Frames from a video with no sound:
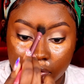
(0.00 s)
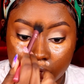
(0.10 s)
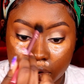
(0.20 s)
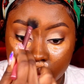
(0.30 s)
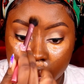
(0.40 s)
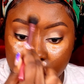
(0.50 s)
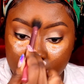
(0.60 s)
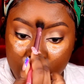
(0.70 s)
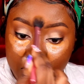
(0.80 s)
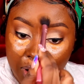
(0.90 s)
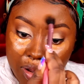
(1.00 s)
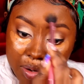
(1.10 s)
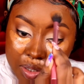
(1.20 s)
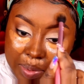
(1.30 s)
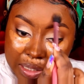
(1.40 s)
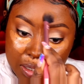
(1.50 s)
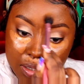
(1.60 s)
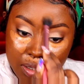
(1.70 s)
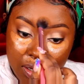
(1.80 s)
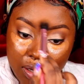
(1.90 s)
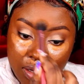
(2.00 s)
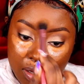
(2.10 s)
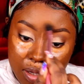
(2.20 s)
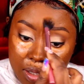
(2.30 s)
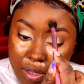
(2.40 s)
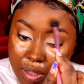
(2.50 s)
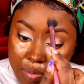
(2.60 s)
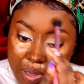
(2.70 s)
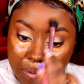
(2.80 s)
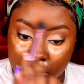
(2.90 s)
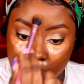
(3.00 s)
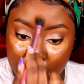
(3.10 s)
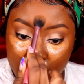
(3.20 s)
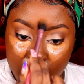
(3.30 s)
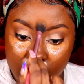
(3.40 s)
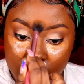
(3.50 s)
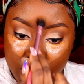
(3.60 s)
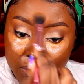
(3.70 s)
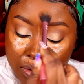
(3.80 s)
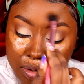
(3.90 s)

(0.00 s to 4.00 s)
for these smaller spaces that the big one can't get into.